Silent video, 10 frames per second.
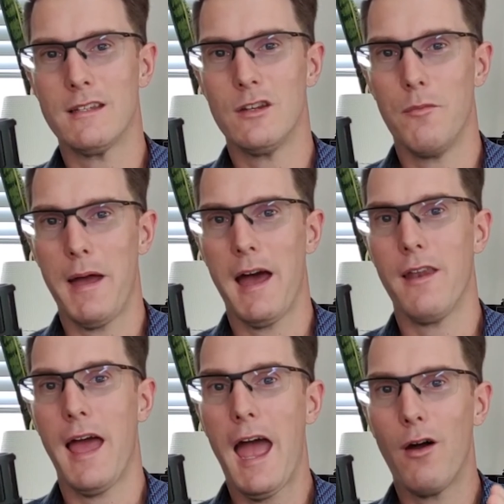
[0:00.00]
to you about
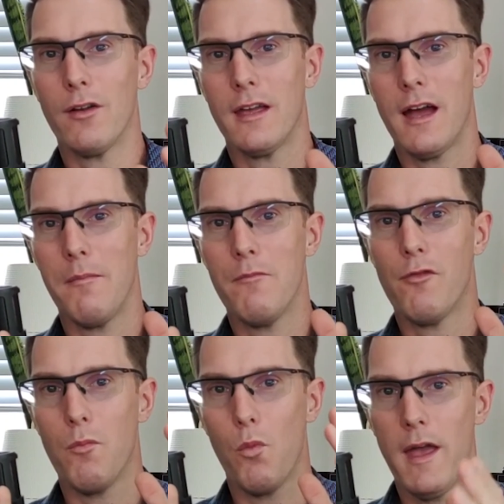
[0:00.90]
how to come
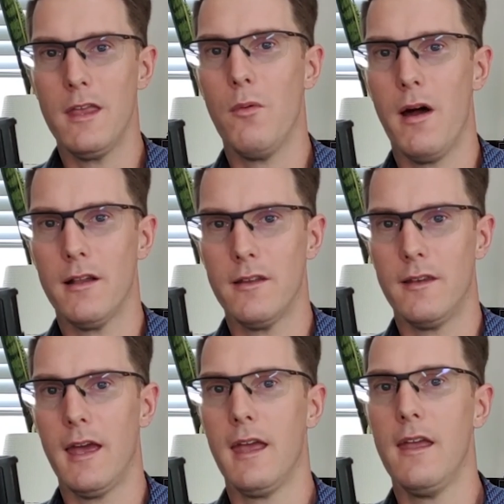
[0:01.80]
from where you are
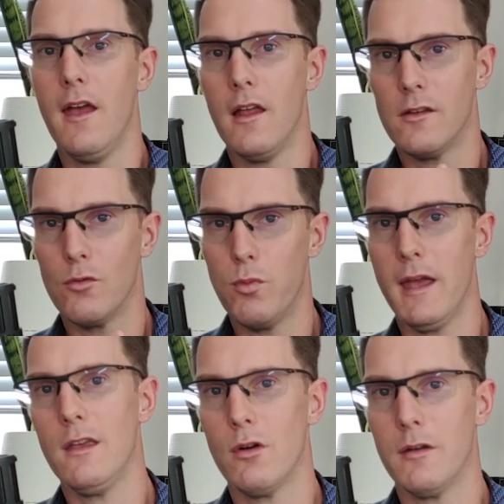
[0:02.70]
today to where
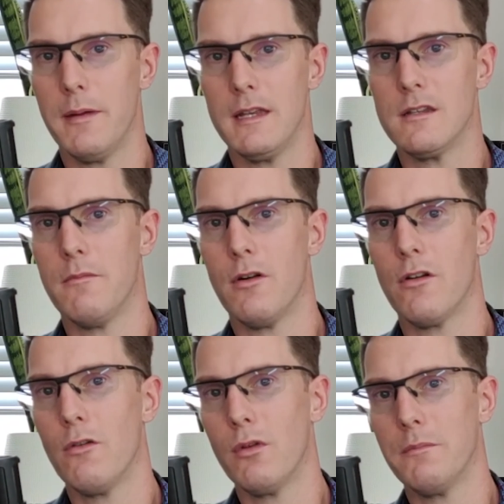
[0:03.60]
you want to be
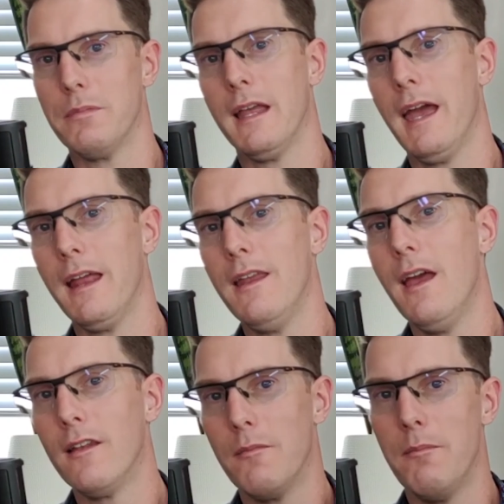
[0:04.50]
tomorrow with a plan
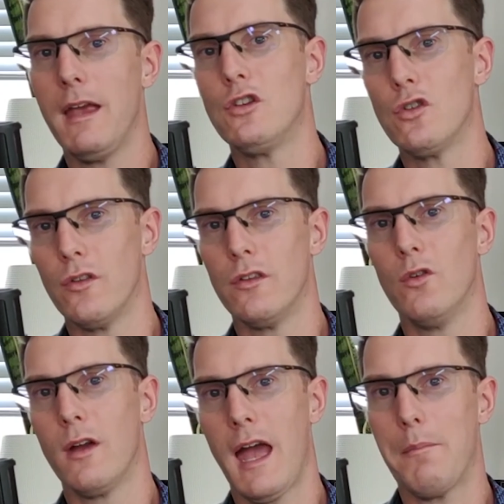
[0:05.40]
to make sure that
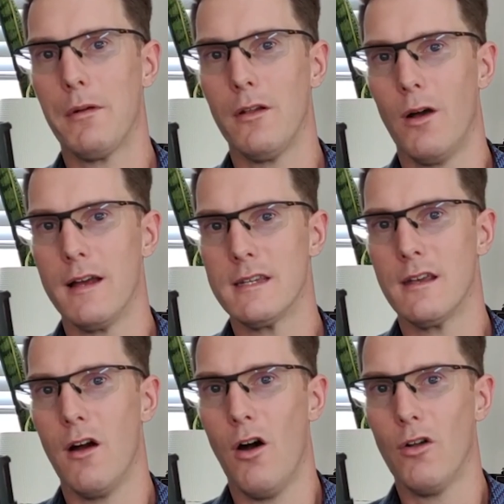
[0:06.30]
you're
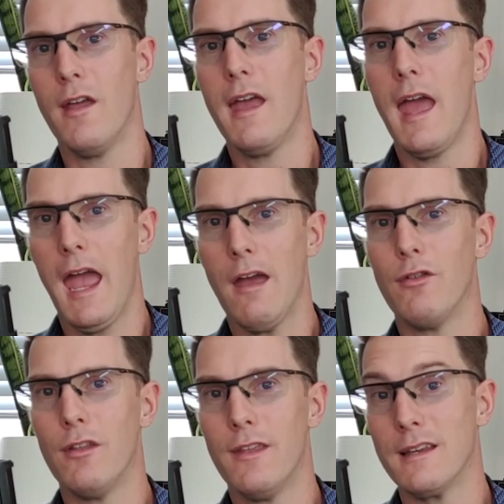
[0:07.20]
capitalizing on
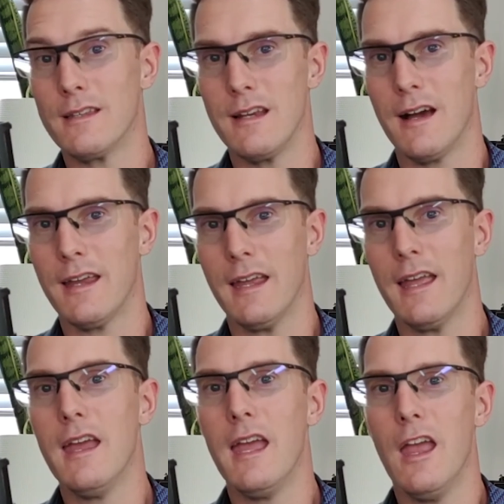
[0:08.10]
everything sucking.
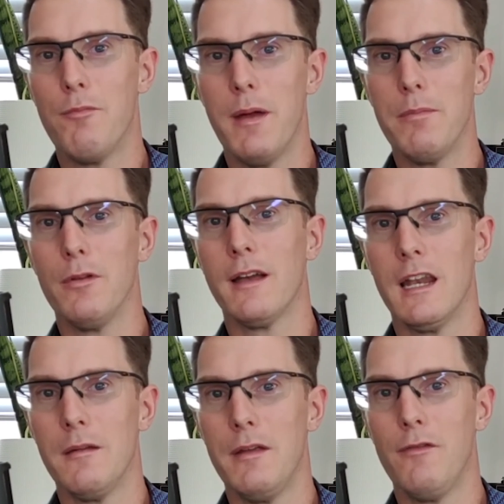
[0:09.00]
If people are going
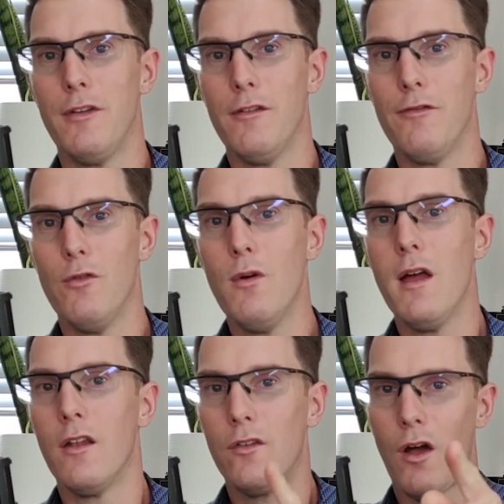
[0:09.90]
to be fearful,
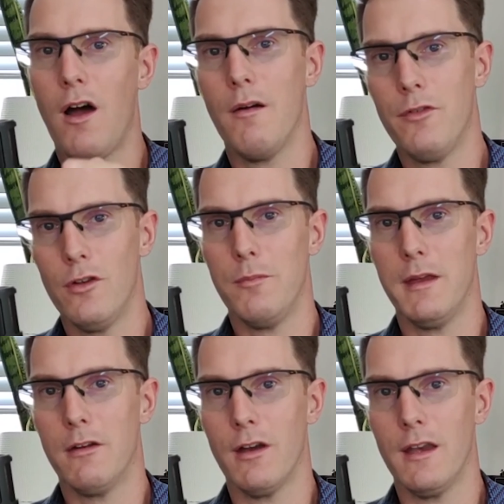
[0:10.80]
time for you to
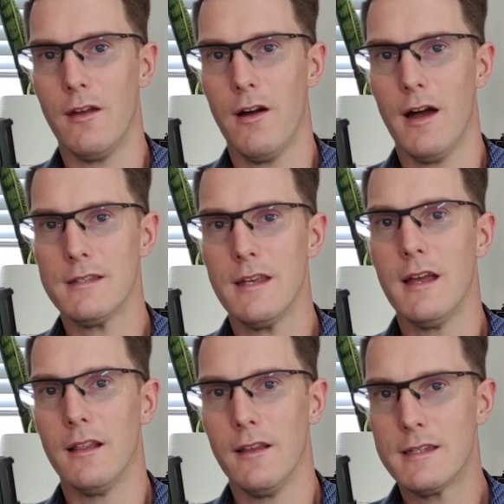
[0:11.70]
be greedy, guys.
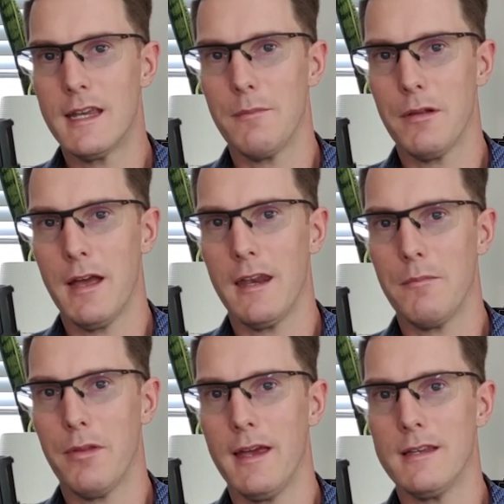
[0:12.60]
Let's get a plan in
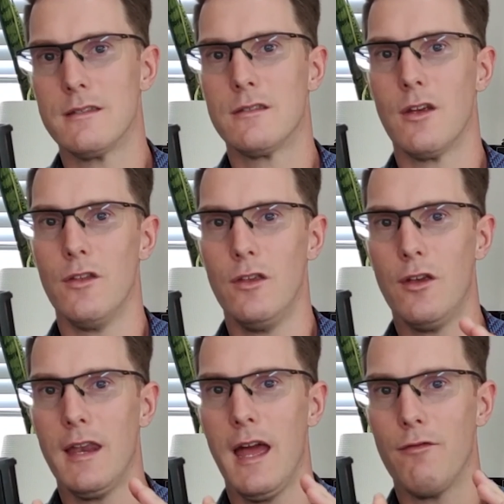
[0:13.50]
place so that you
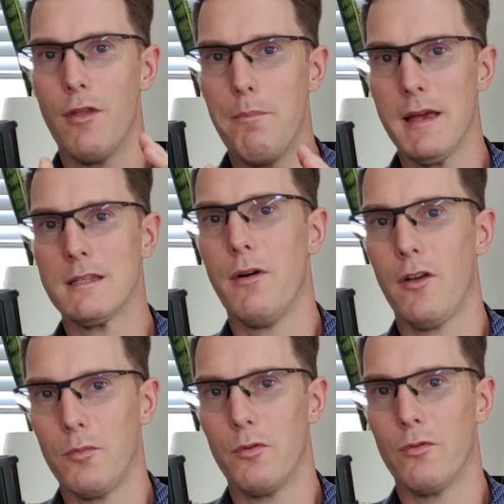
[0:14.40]
can have the best
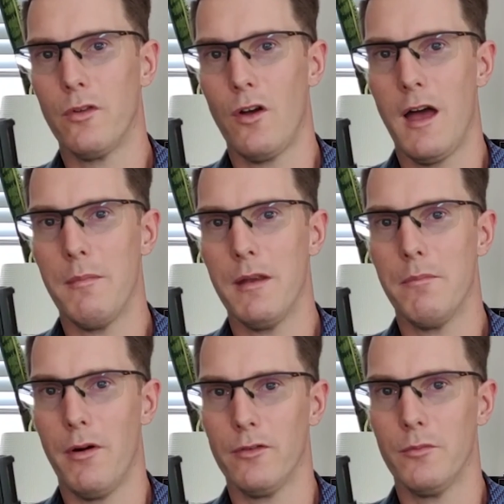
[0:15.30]
possible retirement
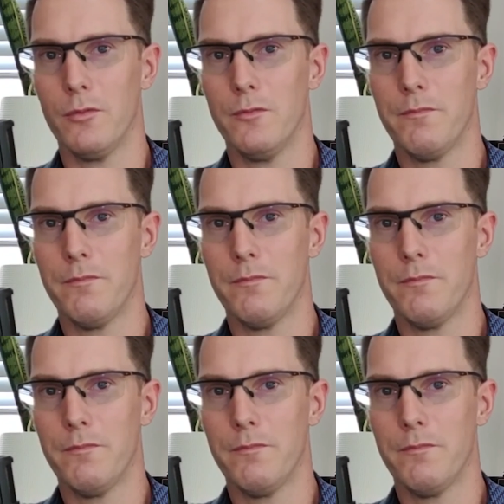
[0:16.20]
possible.